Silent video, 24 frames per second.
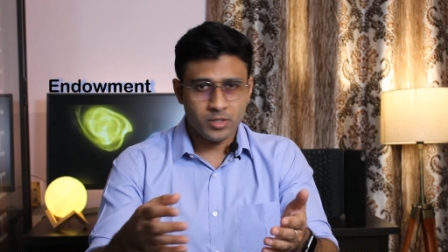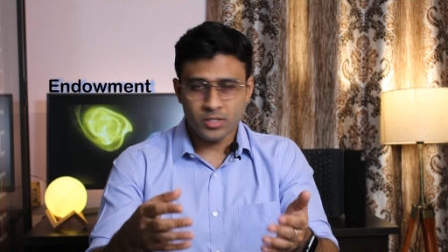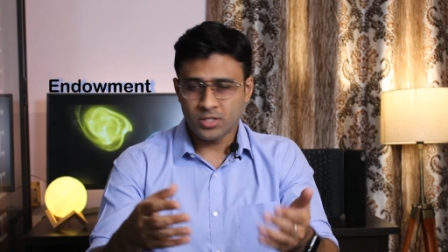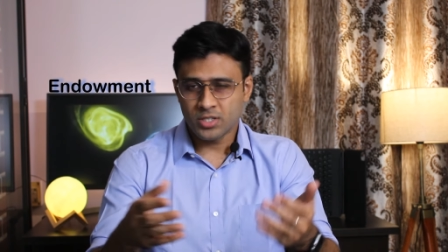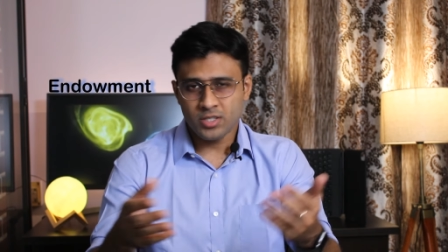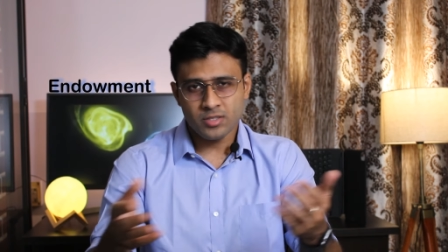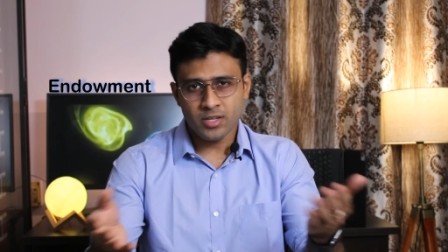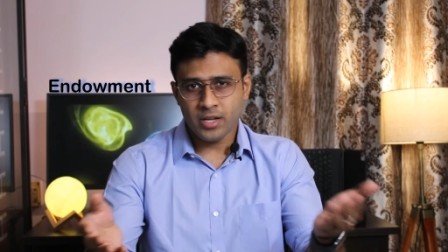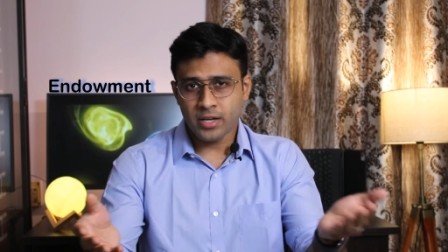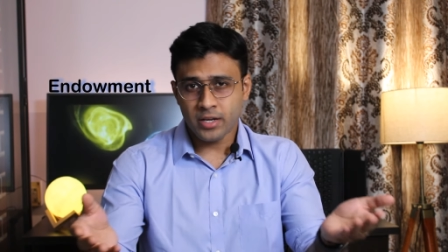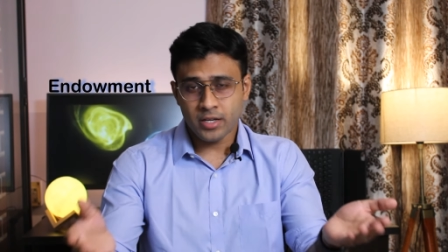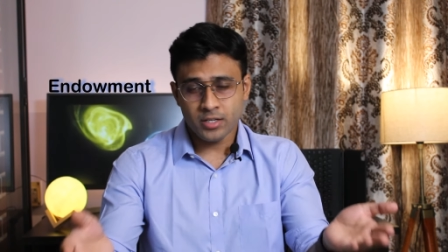
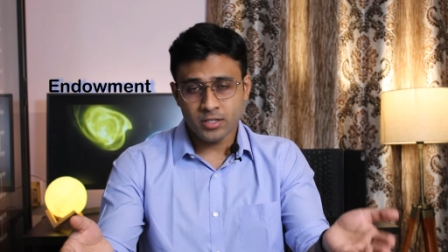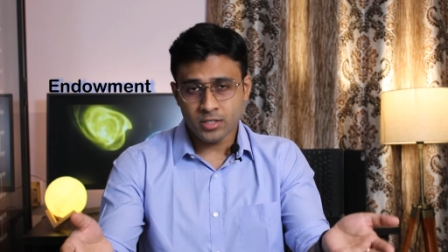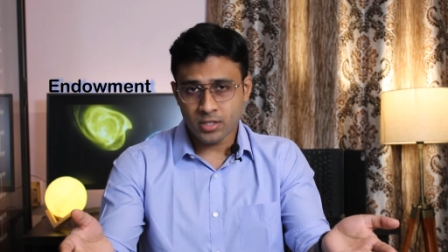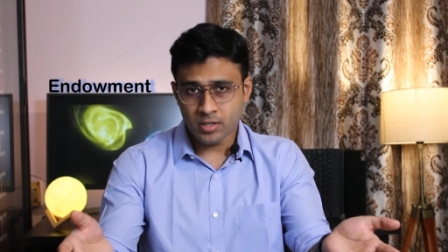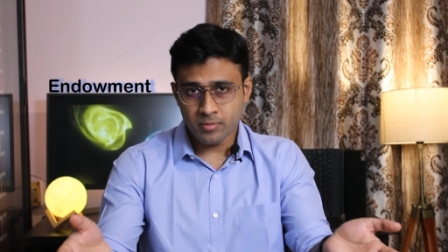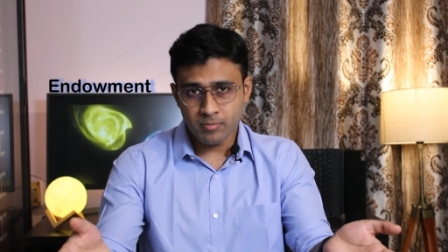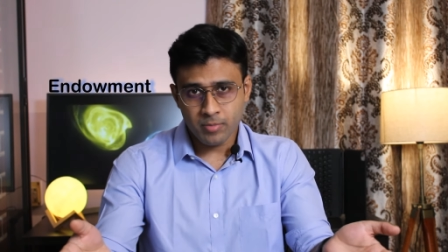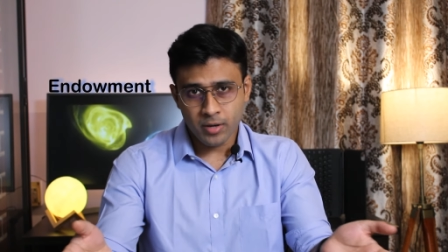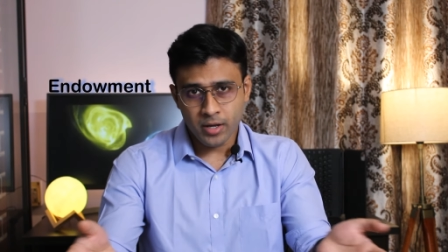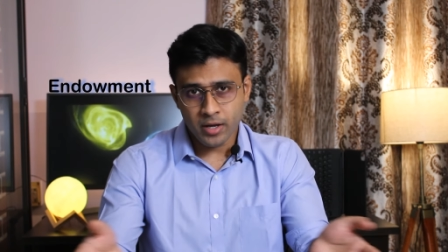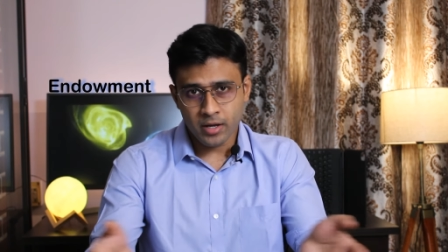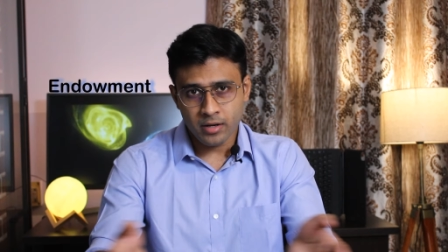just like a
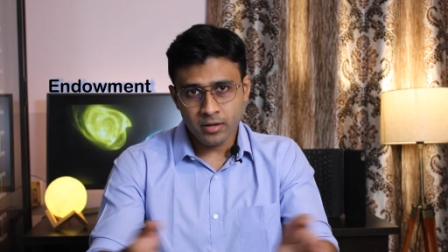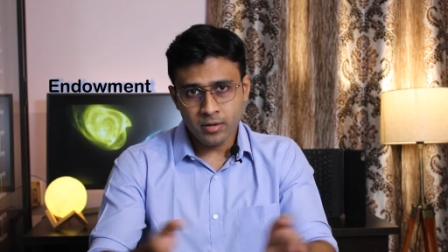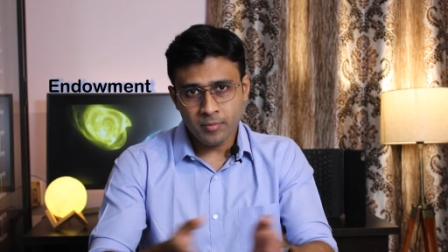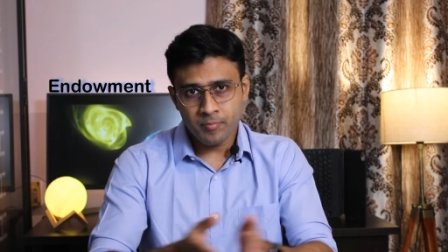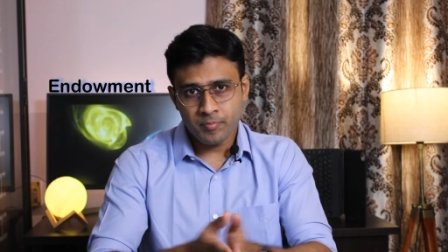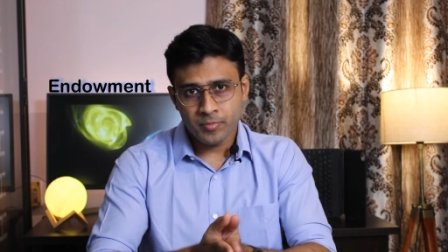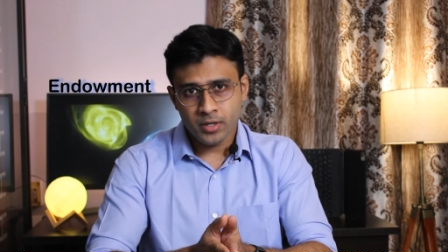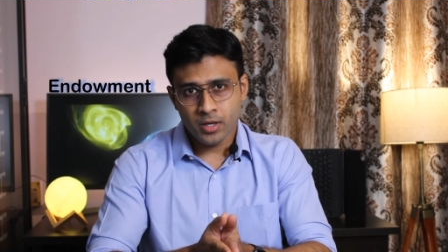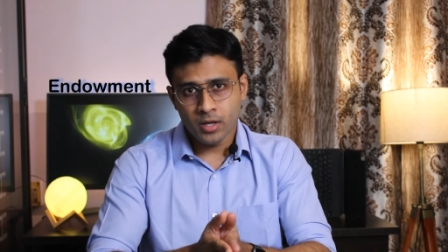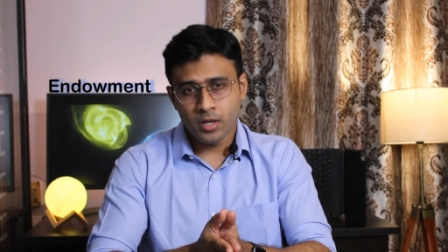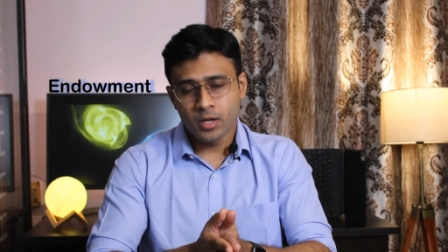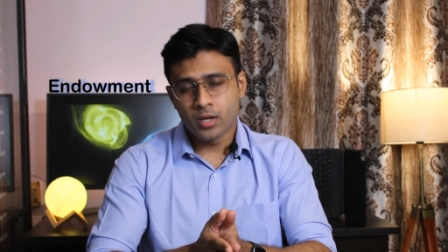term plan.
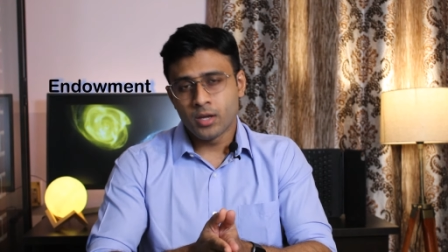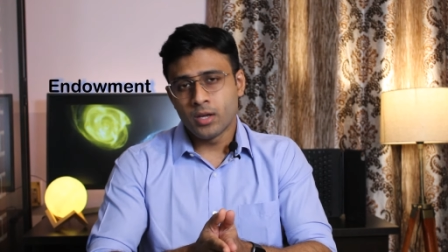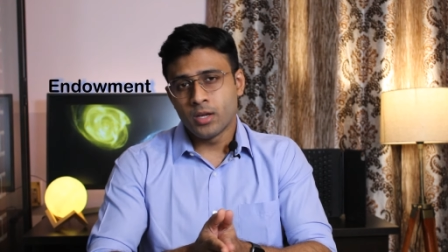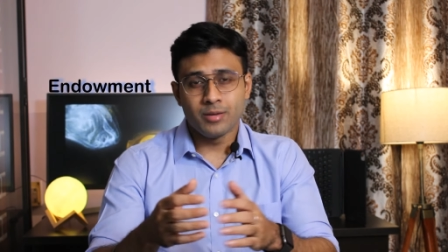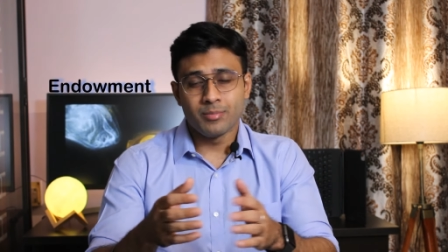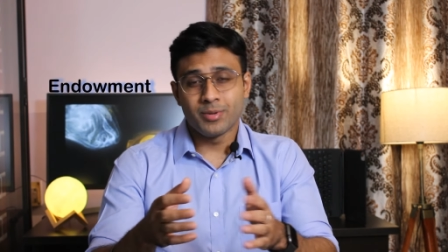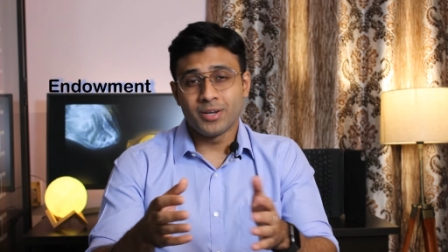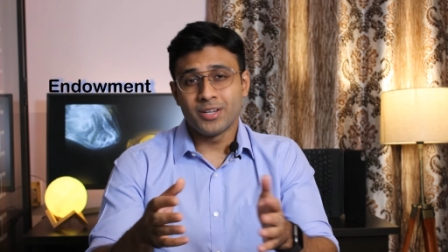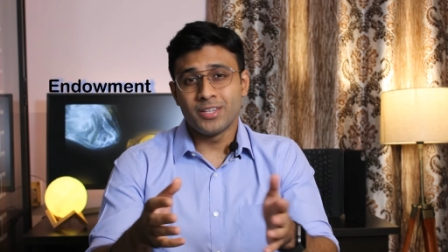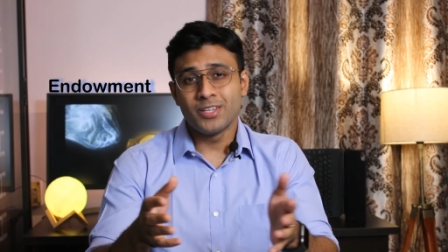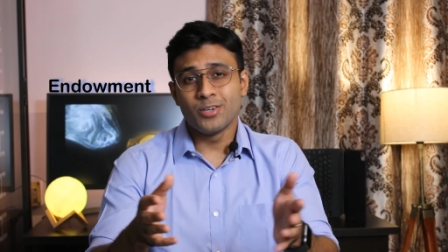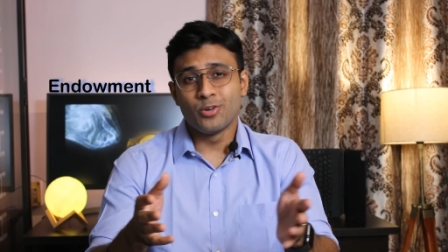
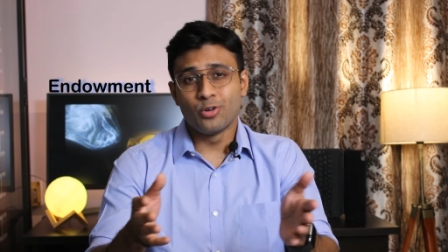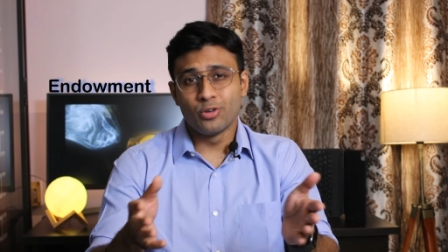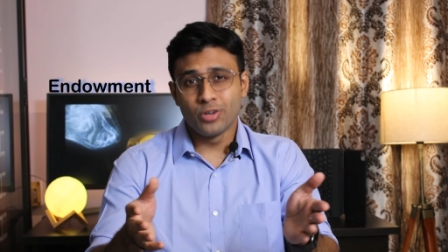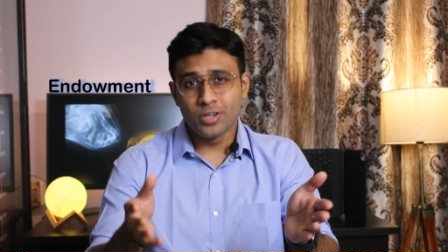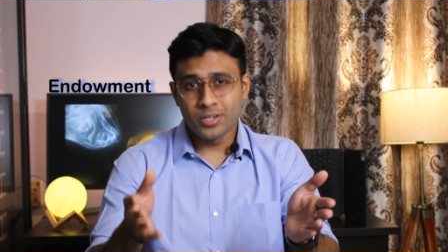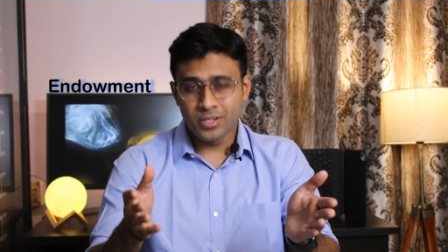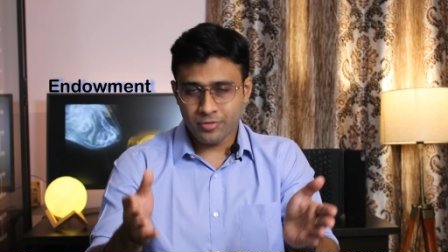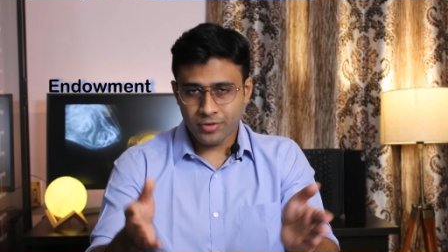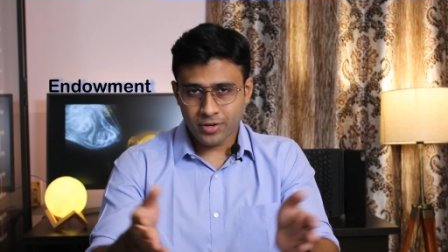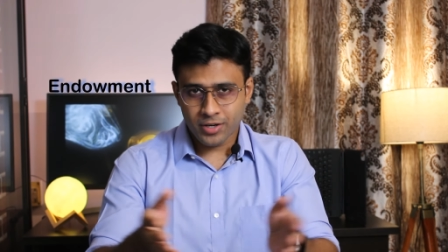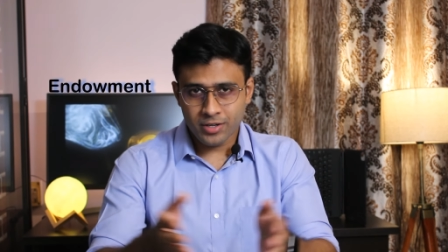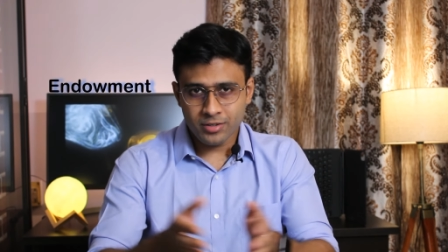But the
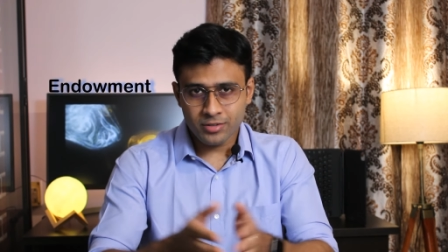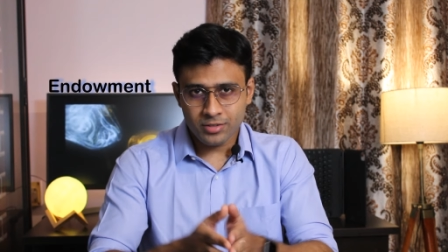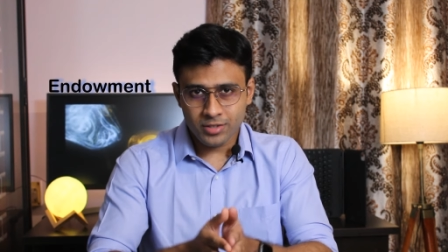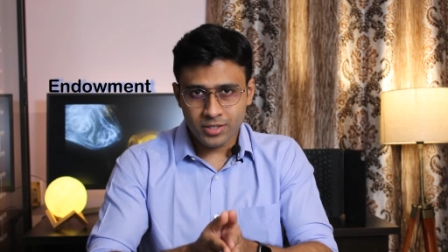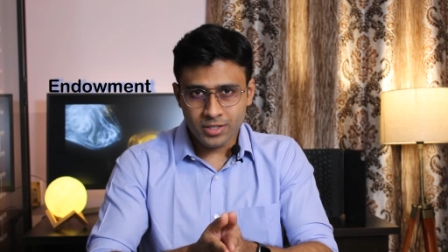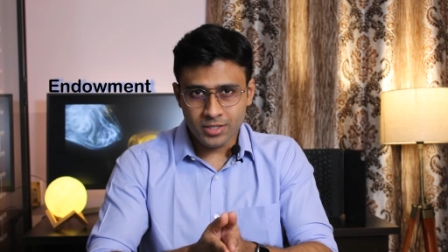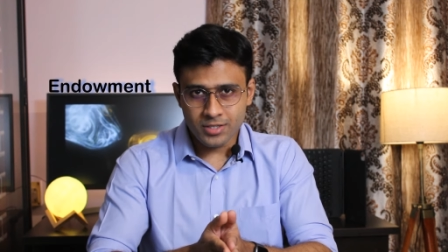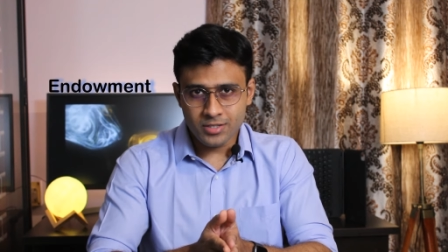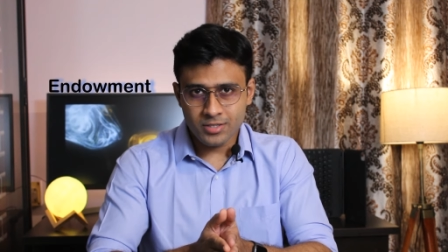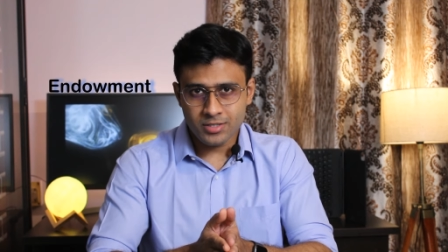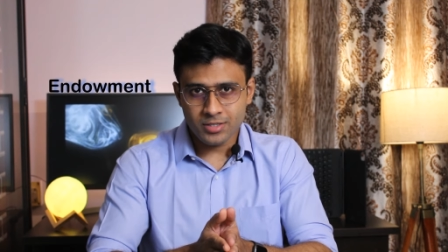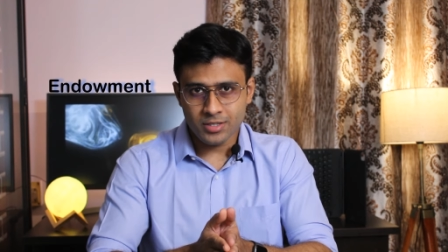only difference
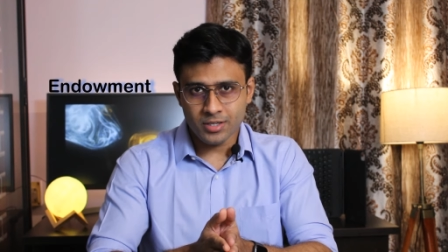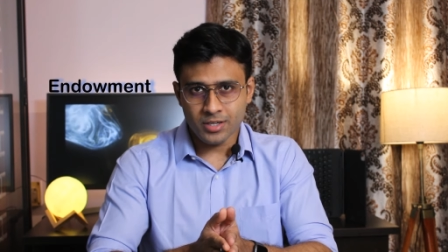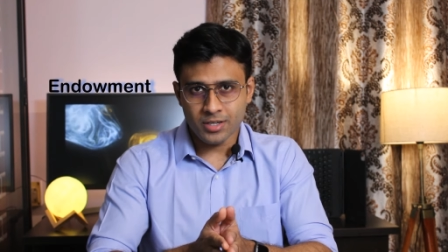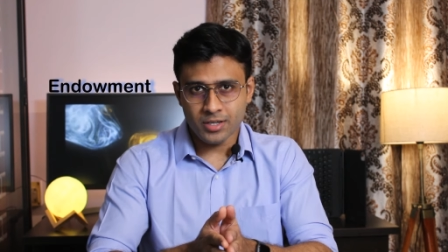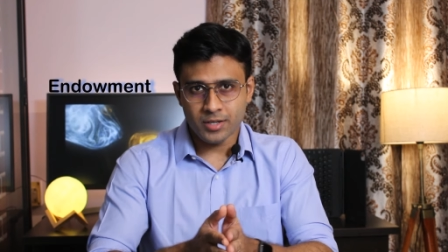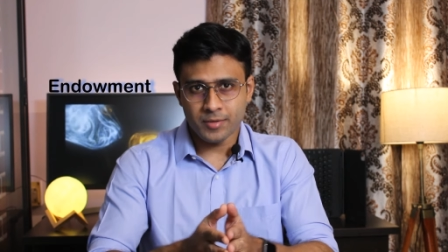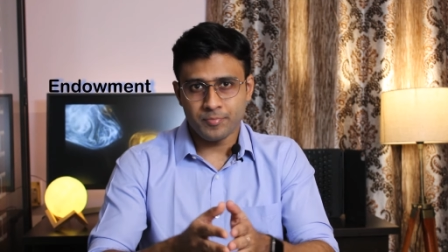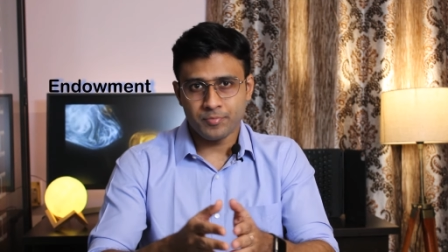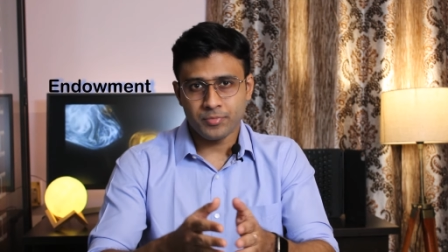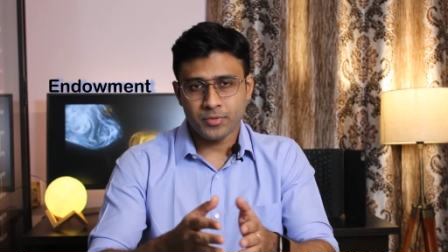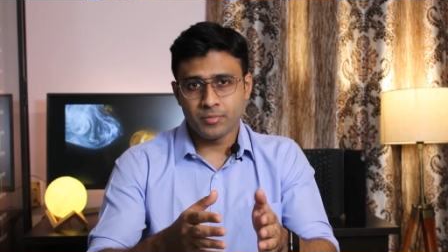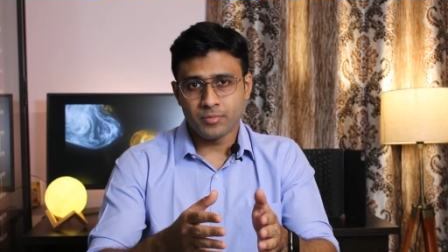is uh,